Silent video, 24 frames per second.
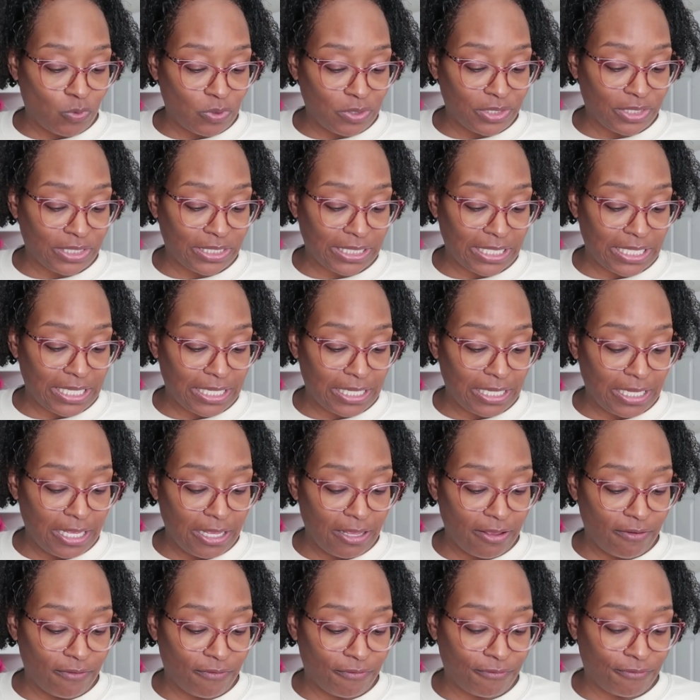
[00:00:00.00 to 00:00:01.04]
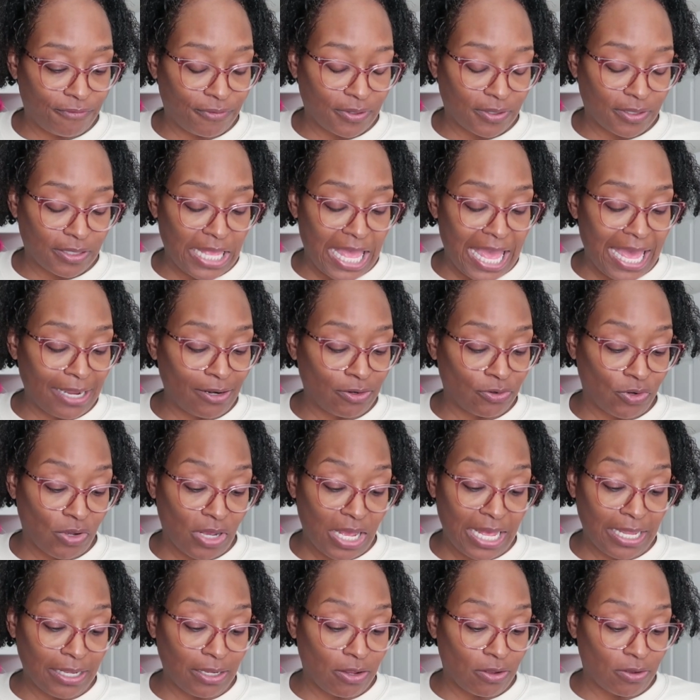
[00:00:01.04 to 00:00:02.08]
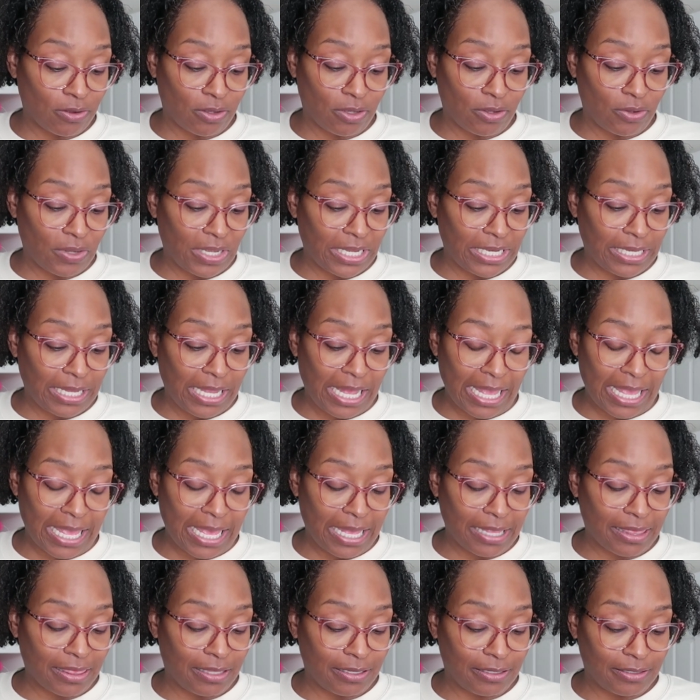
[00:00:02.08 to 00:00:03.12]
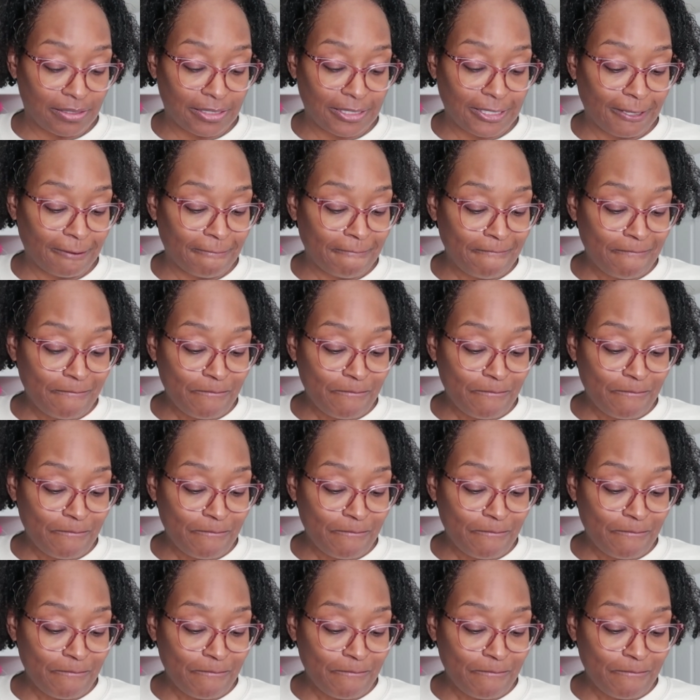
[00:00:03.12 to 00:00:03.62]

We'll see if, I don't know how long ago I got this.